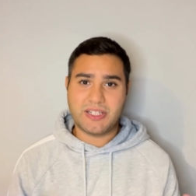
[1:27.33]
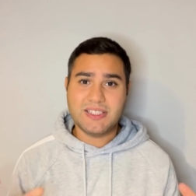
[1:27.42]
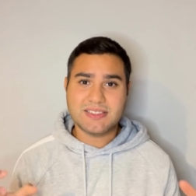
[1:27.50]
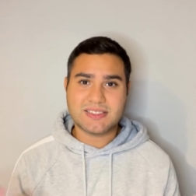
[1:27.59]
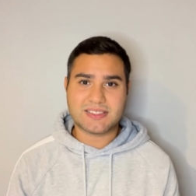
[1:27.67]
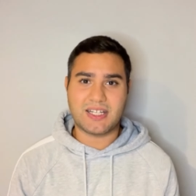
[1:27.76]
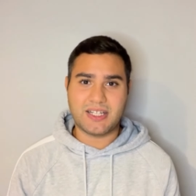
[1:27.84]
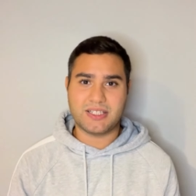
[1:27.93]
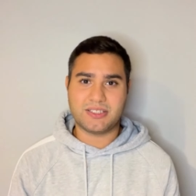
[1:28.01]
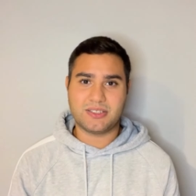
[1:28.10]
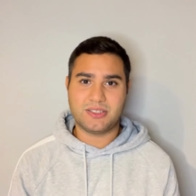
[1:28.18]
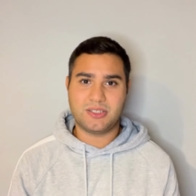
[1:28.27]
inside
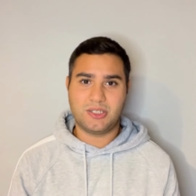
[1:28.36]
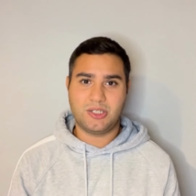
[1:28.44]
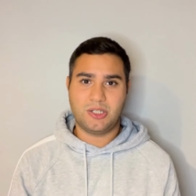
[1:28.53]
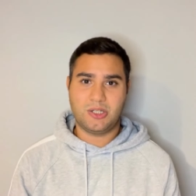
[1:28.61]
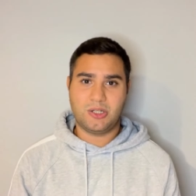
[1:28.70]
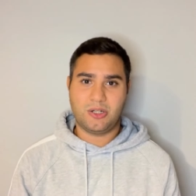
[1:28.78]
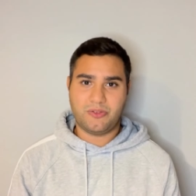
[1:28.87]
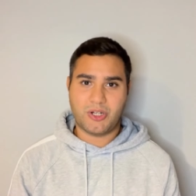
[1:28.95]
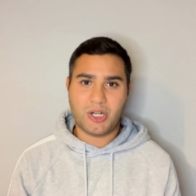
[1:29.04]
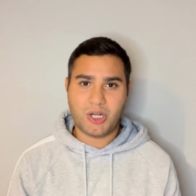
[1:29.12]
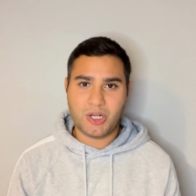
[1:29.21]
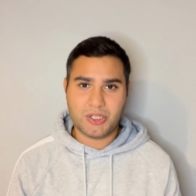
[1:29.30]
of our
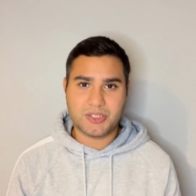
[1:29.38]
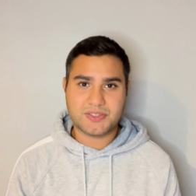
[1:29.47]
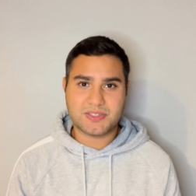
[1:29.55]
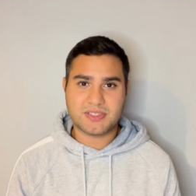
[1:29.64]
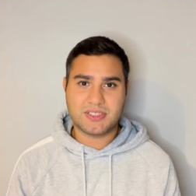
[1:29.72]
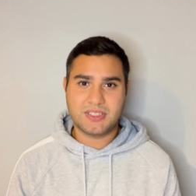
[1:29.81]
hearts,